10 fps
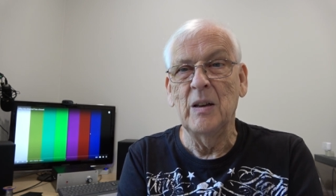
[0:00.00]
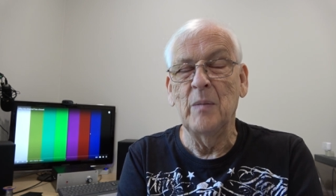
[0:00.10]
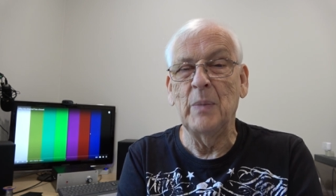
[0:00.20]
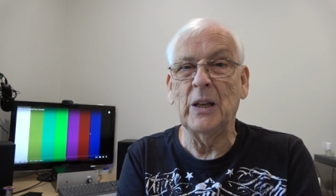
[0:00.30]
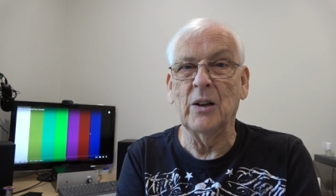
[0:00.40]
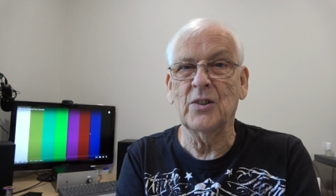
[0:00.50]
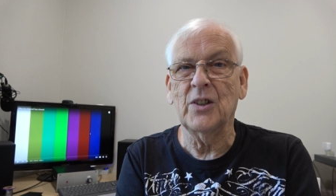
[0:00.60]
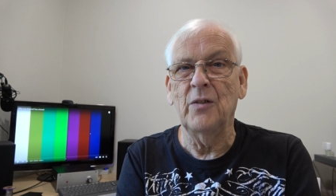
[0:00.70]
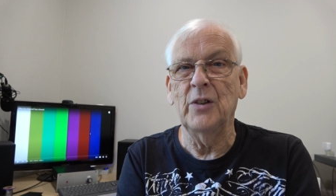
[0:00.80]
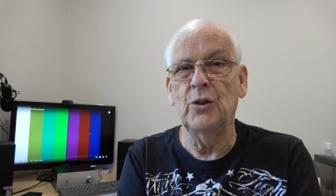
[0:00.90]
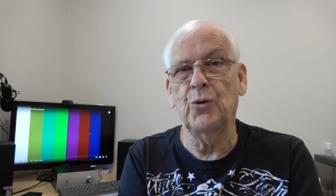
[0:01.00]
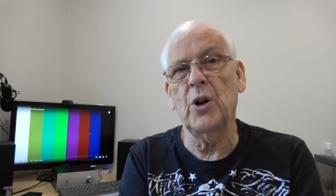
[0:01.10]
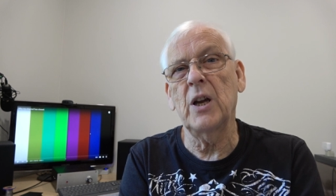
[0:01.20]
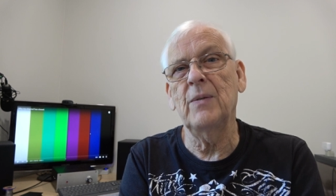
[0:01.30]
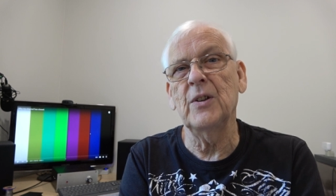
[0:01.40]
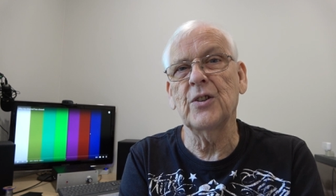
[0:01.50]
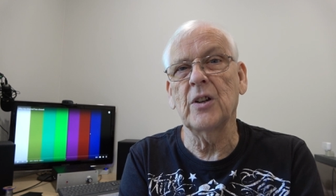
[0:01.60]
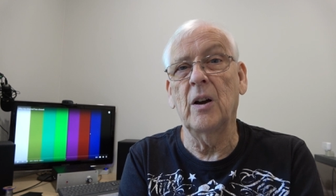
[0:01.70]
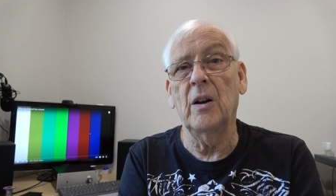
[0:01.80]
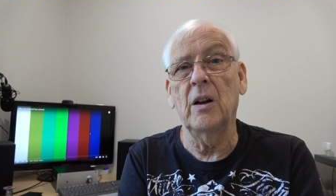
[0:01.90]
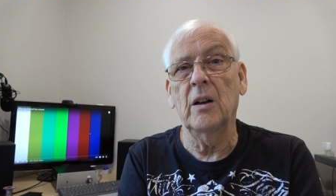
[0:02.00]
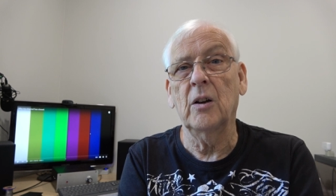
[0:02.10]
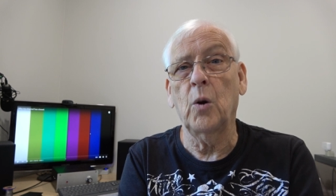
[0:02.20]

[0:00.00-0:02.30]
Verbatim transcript: because the drivers are